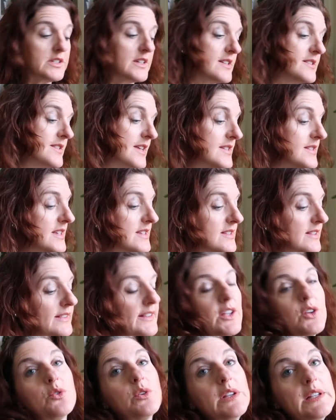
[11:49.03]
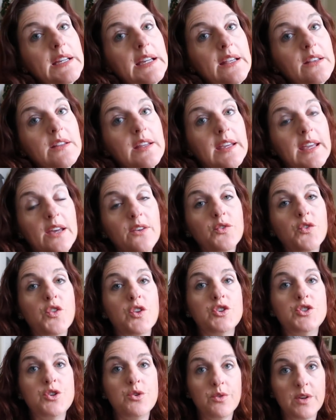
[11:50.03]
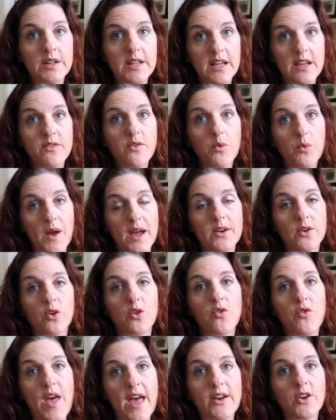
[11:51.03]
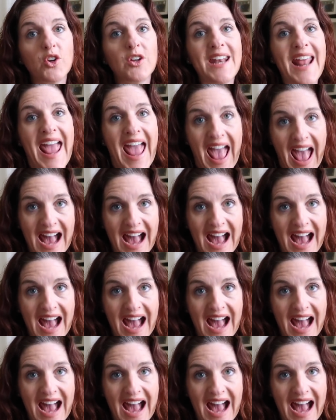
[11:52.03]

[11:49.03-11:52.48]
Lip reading: because this is literally the gift that you could give a runner that could